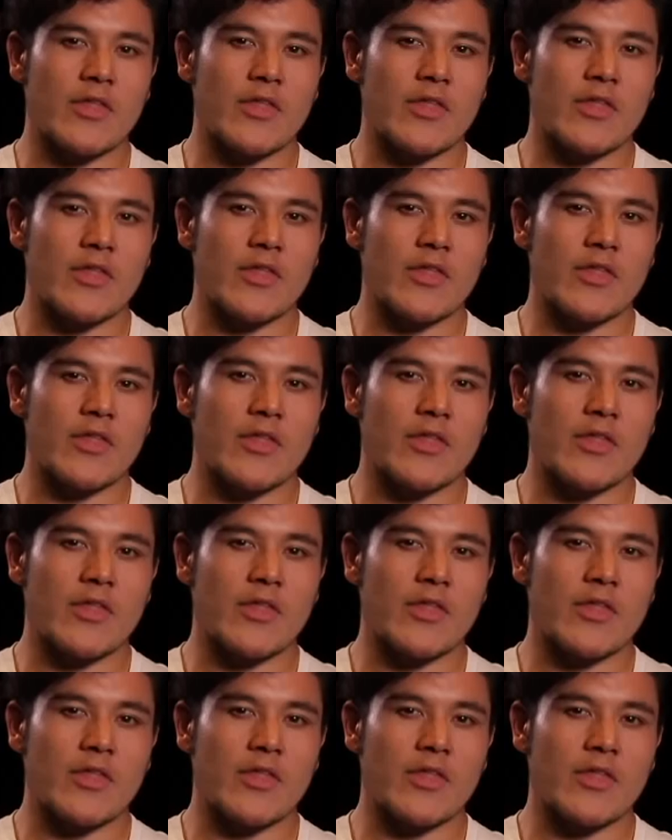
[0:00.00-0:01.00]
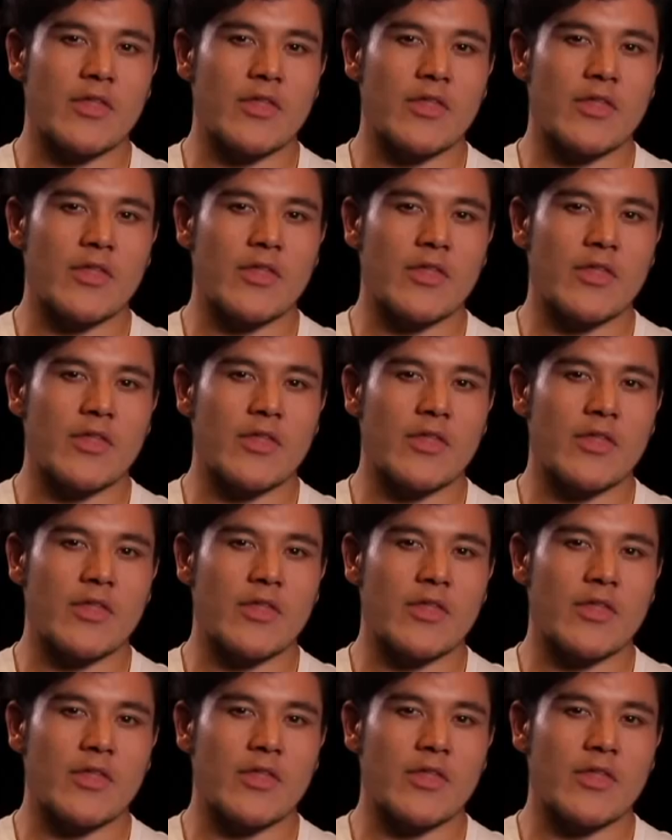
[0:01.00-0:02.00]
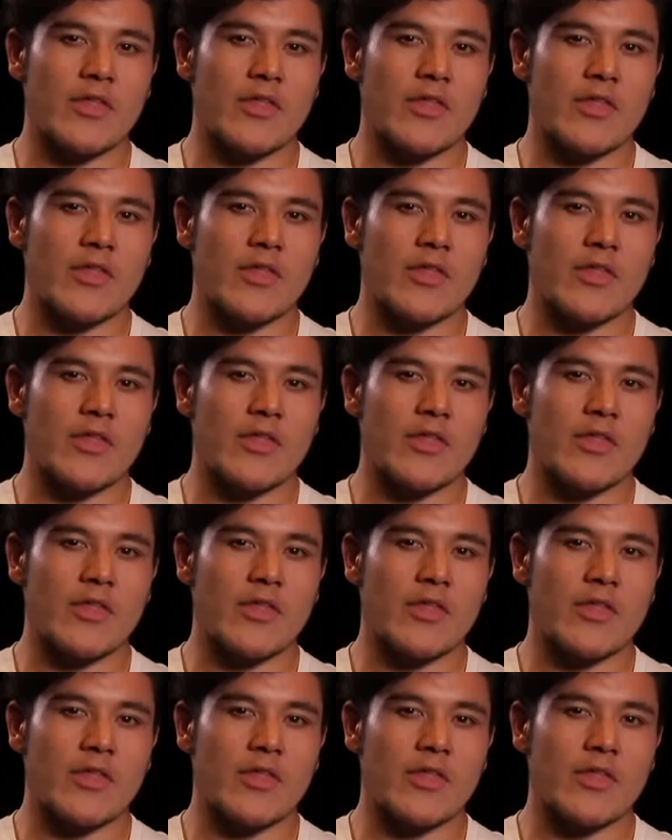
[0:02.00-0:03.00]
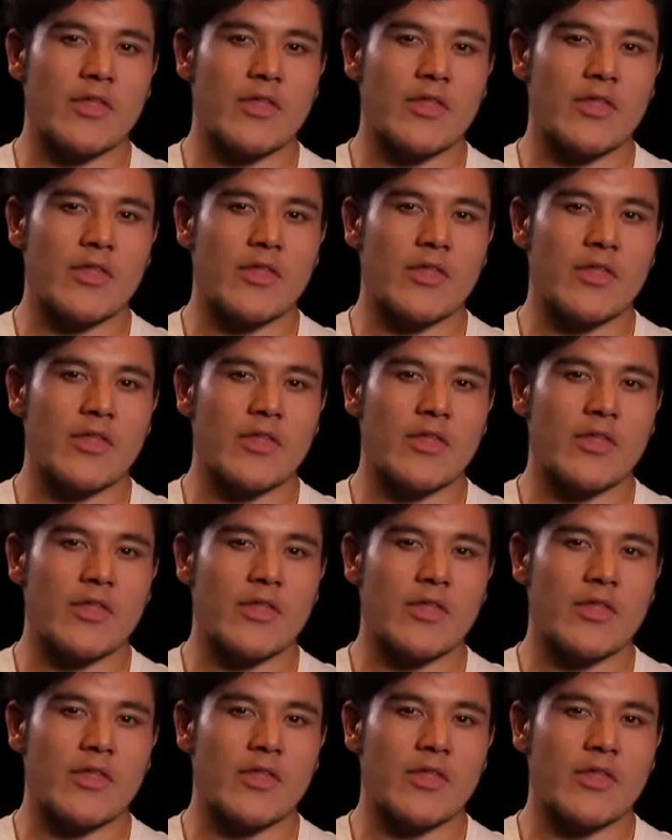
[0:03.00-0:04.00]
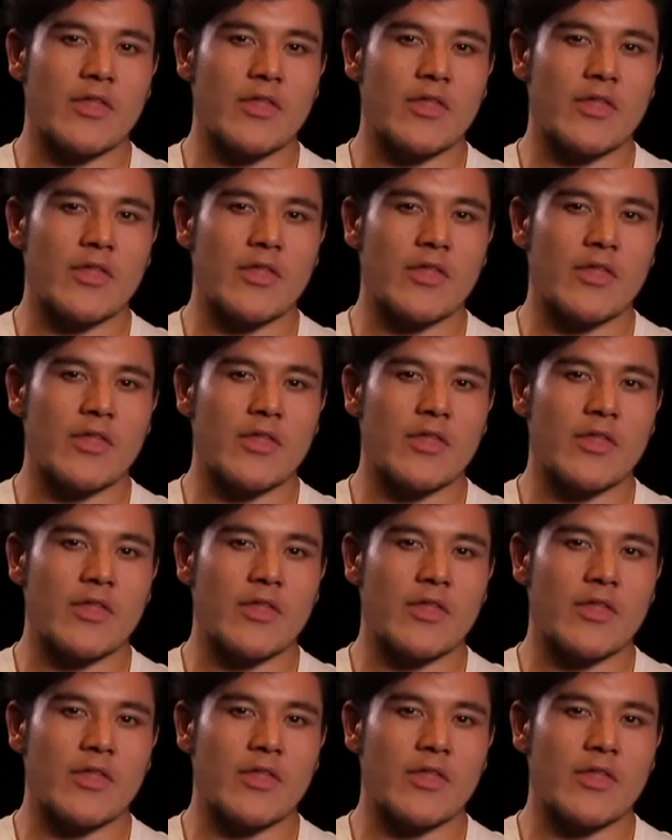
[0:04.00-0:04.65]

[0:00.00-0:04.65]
This person isn't speaking.